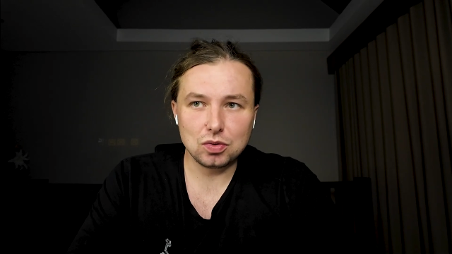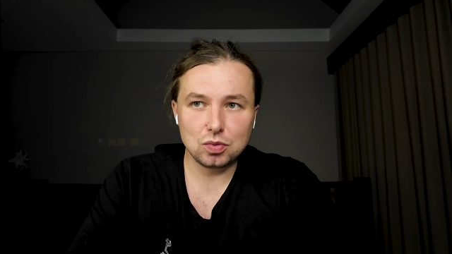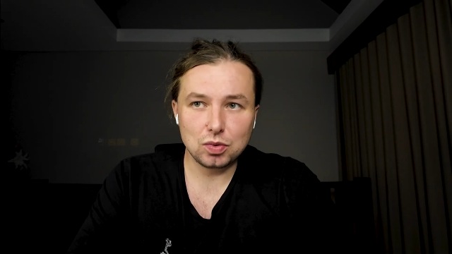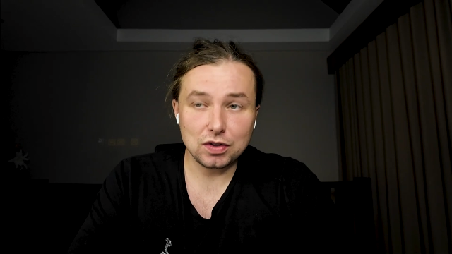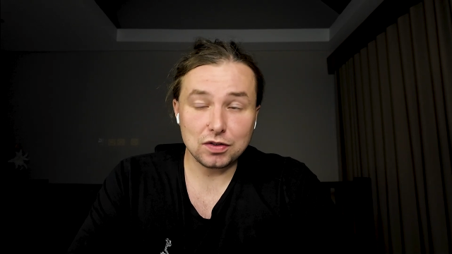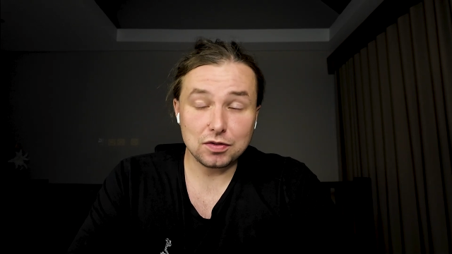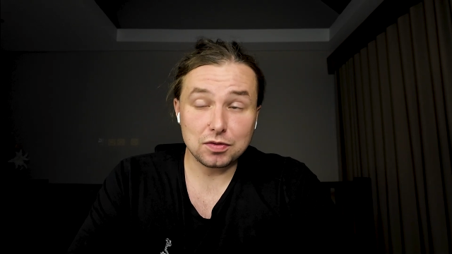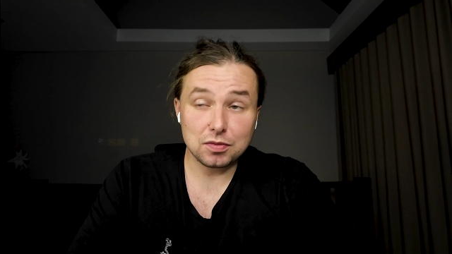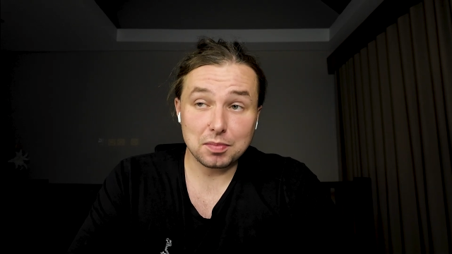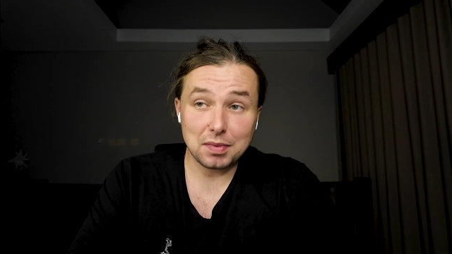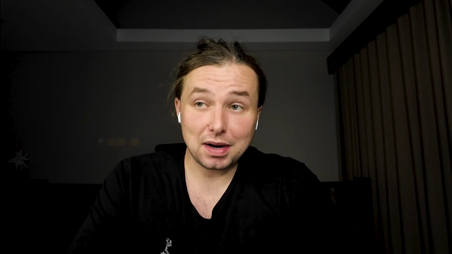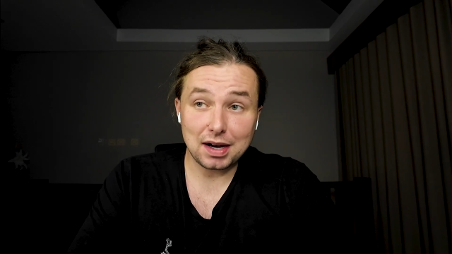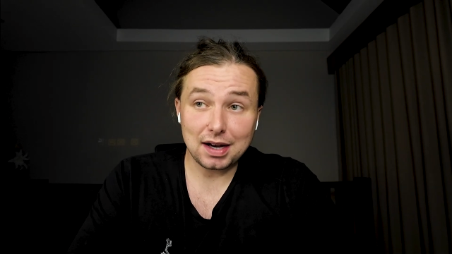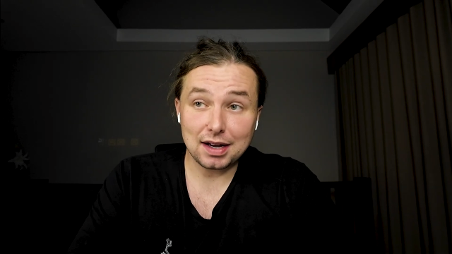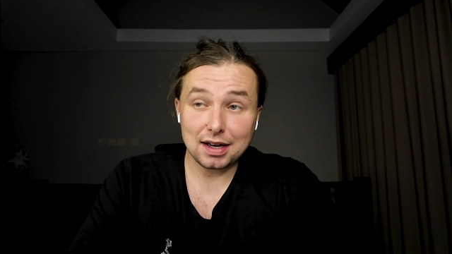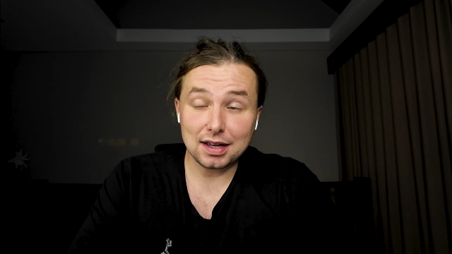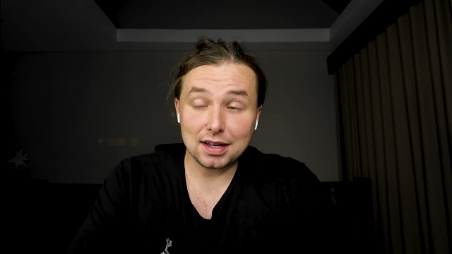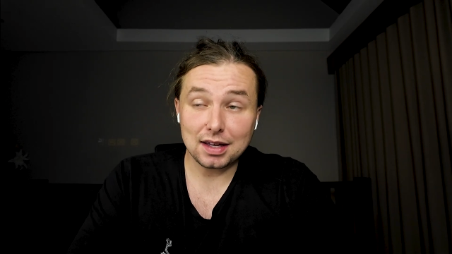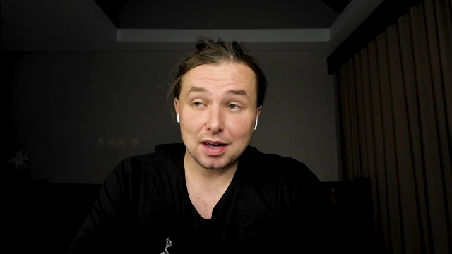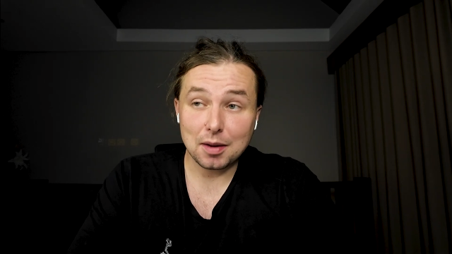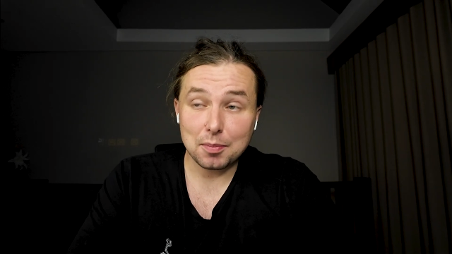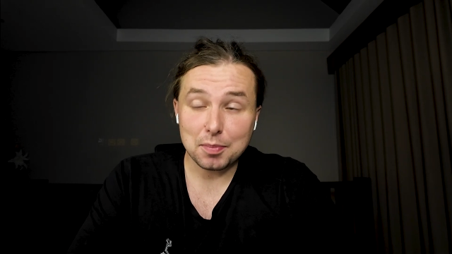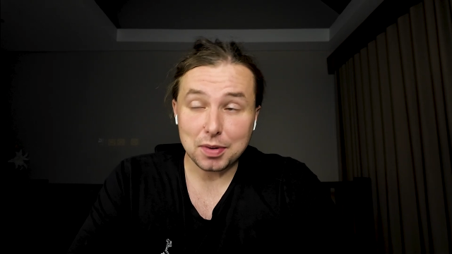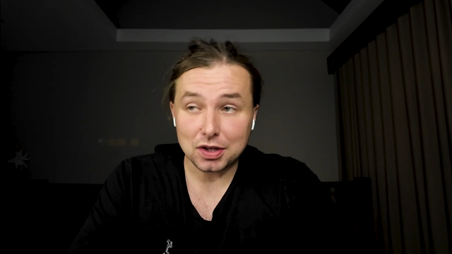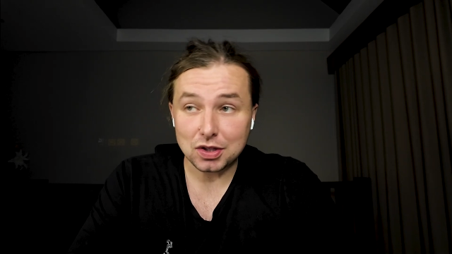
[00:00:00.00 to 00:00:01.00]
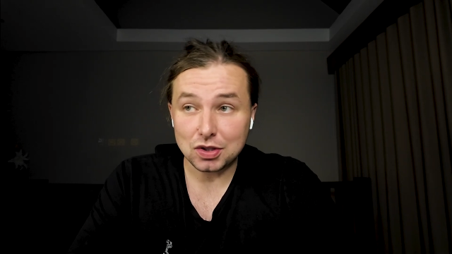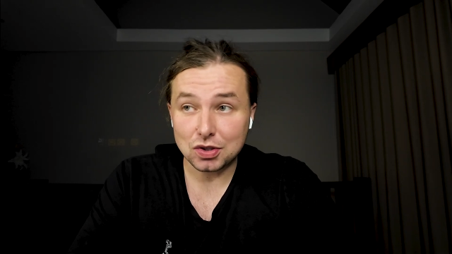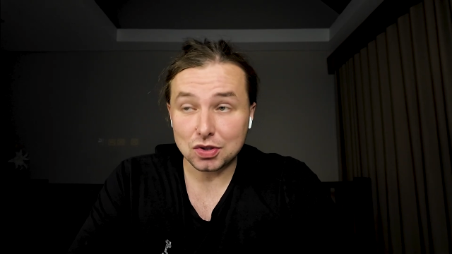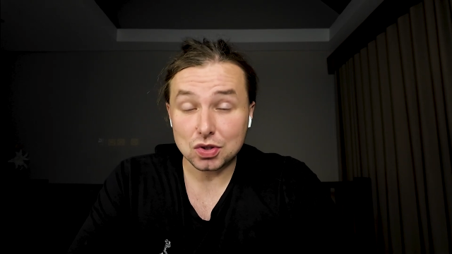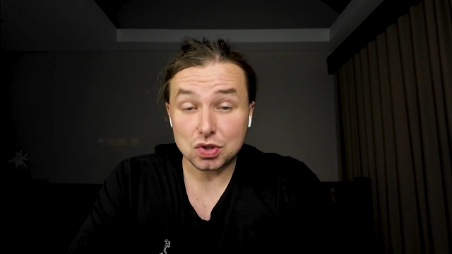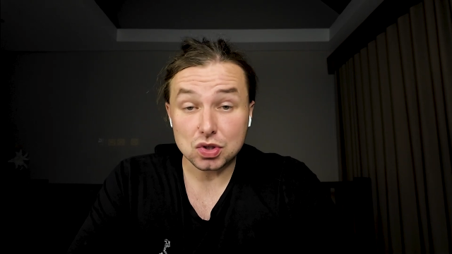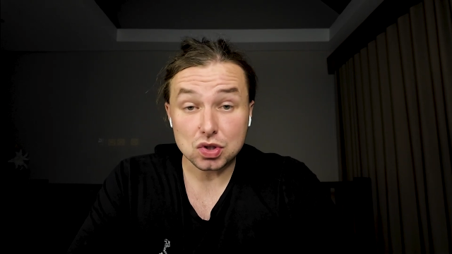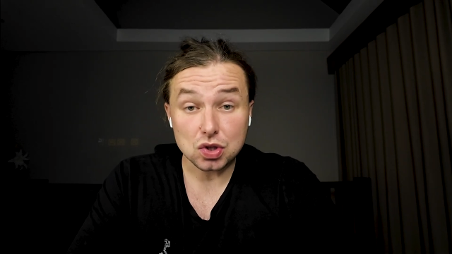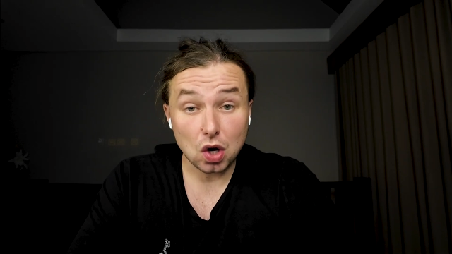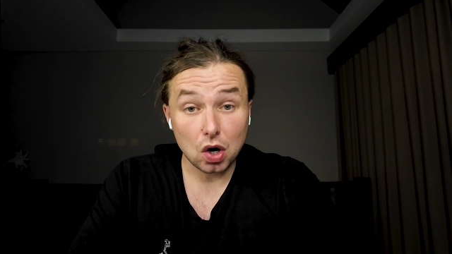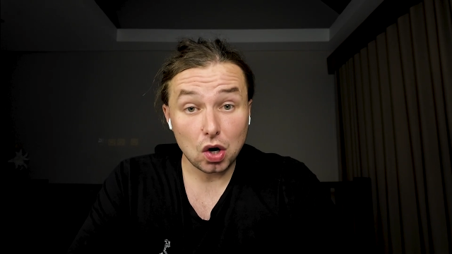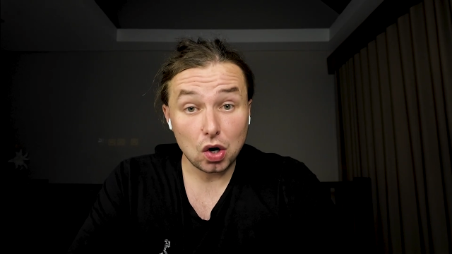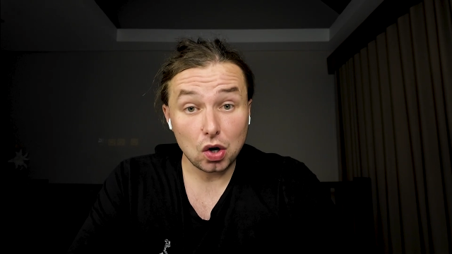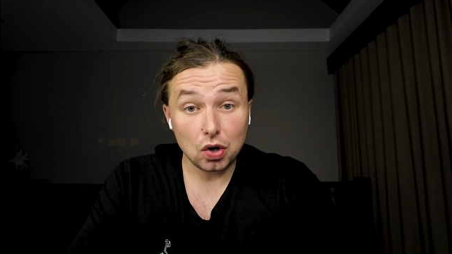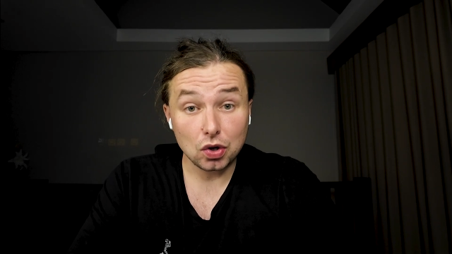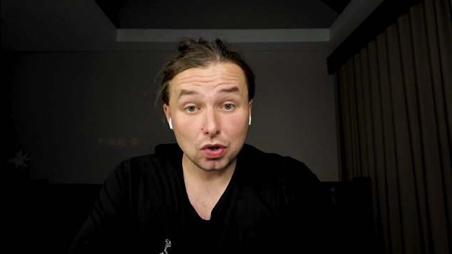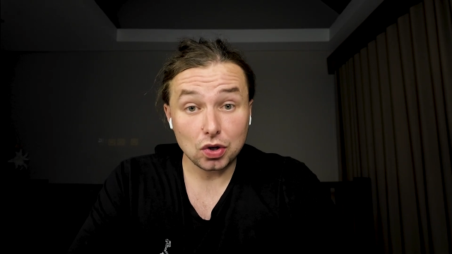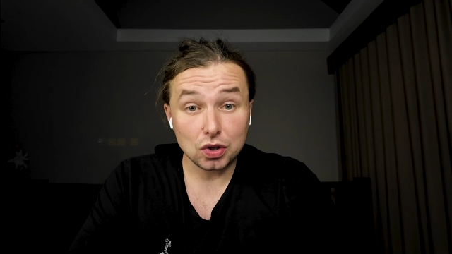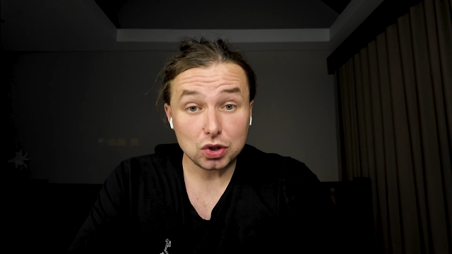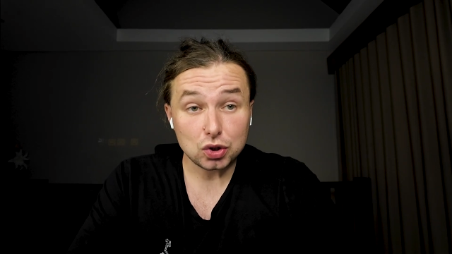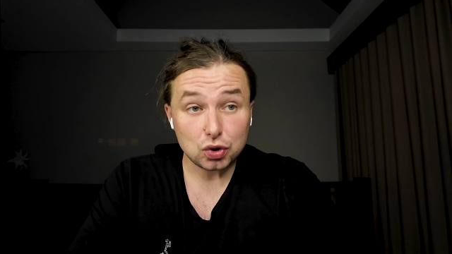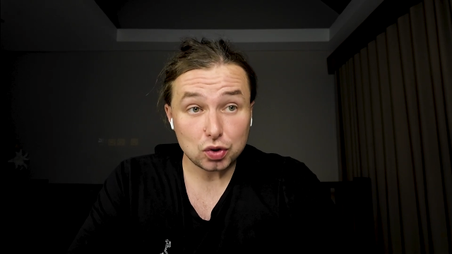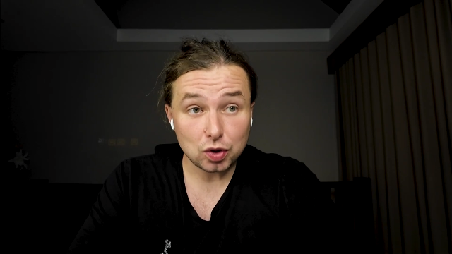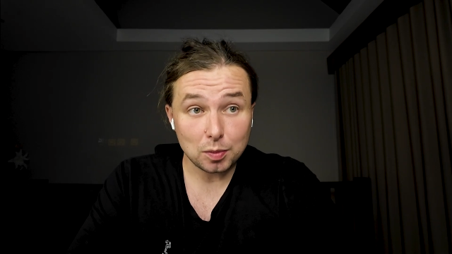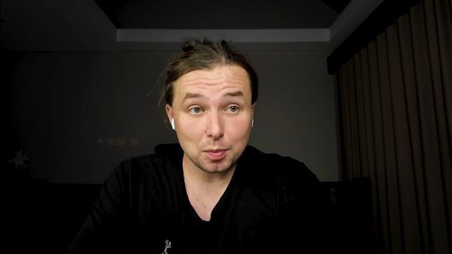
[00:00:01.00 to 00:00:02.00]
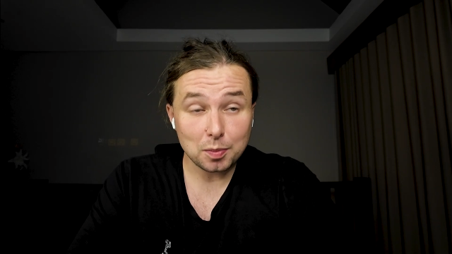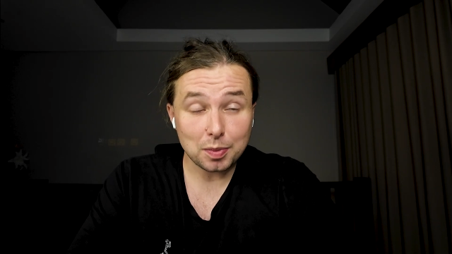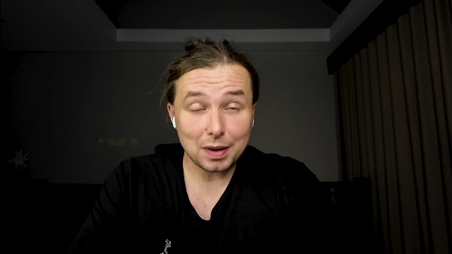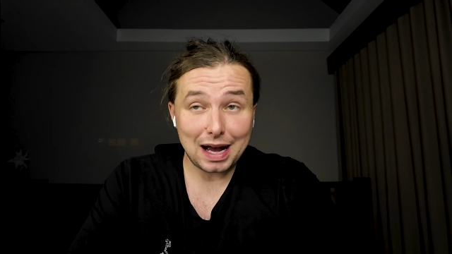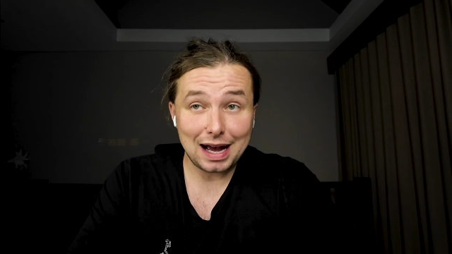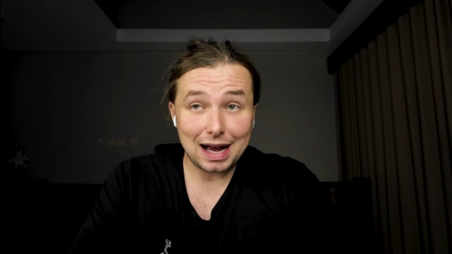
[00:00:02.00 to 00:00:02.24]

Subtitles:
with my opinions on Trump